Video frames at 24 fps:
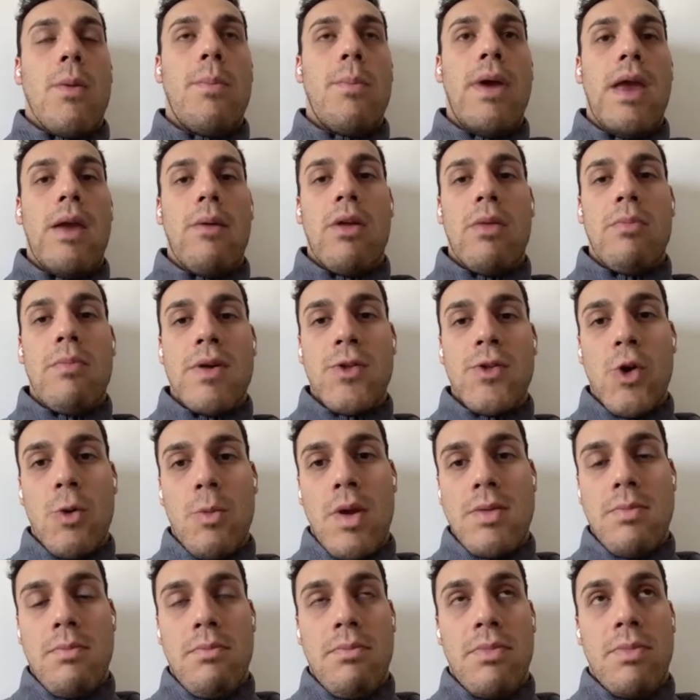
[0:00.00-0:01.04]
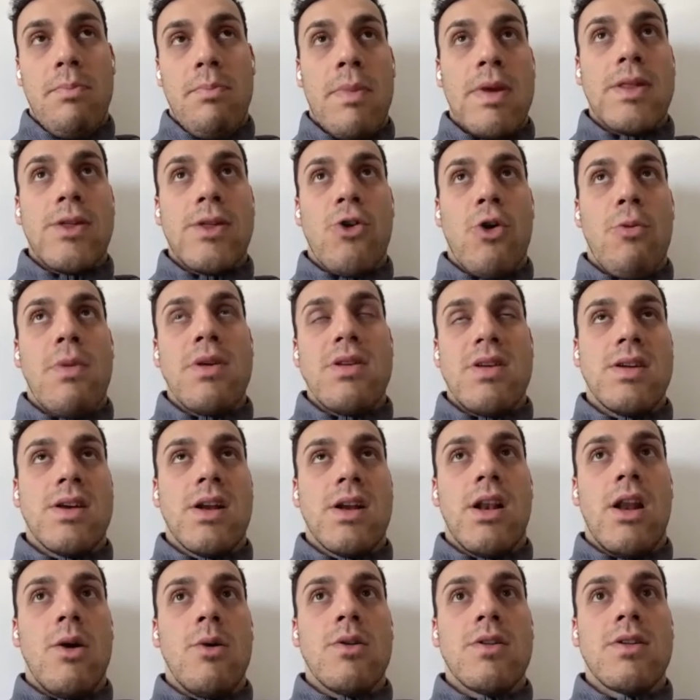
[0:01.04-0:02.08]
being with Mr. and Mrs.
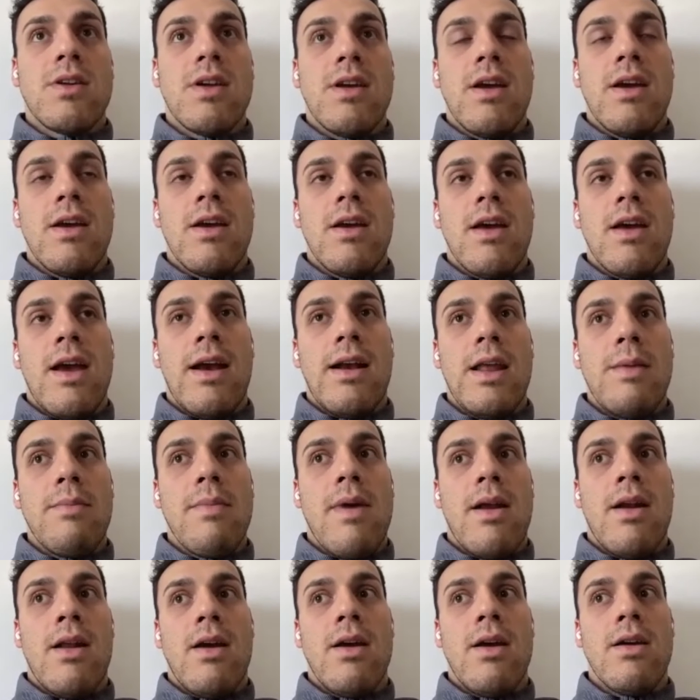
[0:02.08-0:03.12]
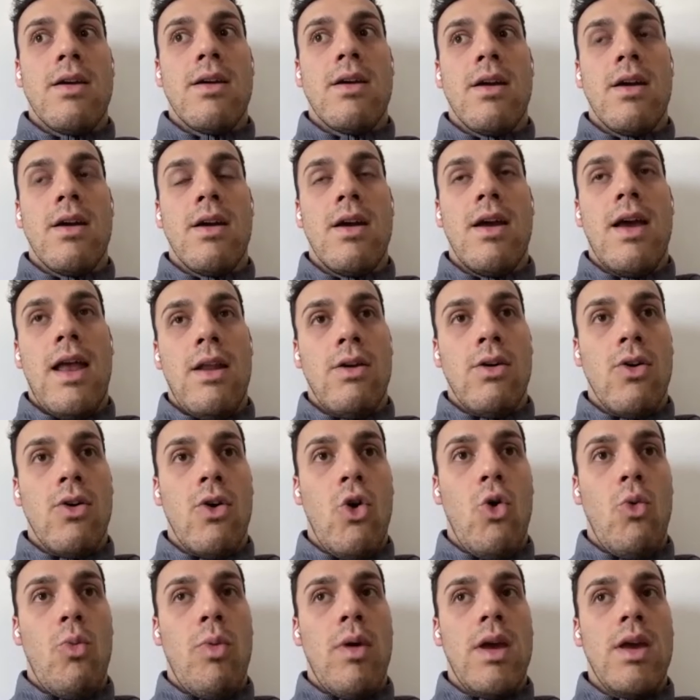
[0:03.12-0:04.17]
Close at Egley Manor, Helen
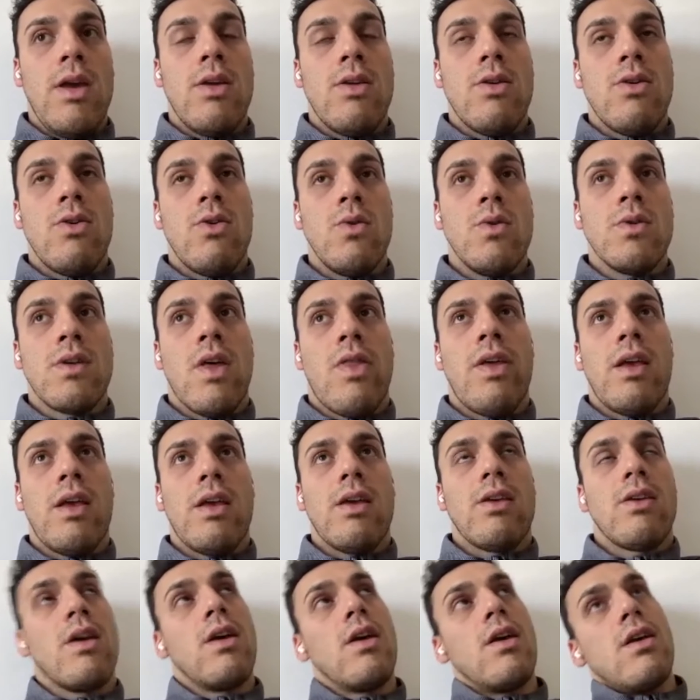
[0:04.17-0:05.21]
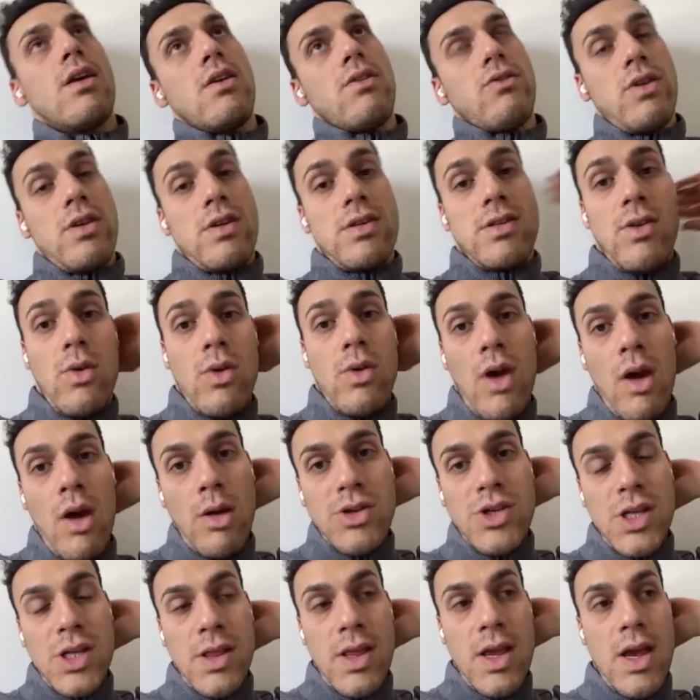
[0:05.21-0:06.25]
Golby, who's I think she's still
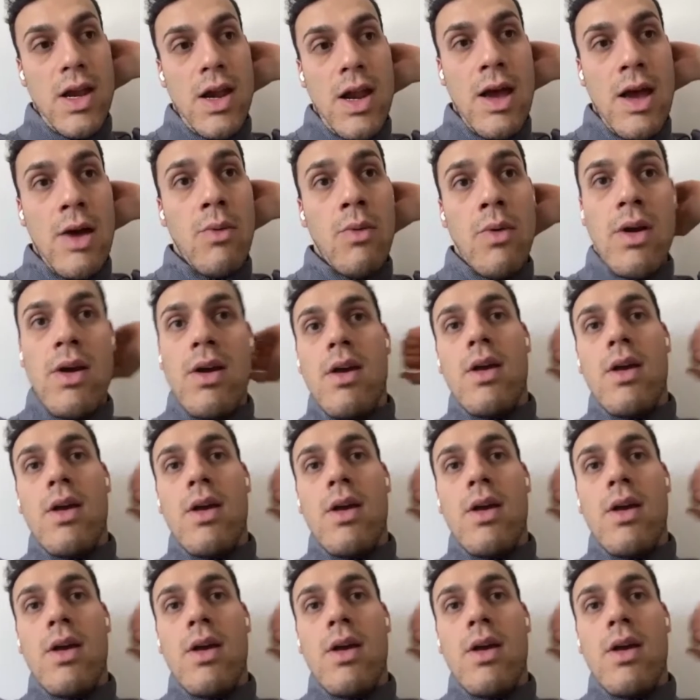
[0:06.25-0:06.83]
coaching there now.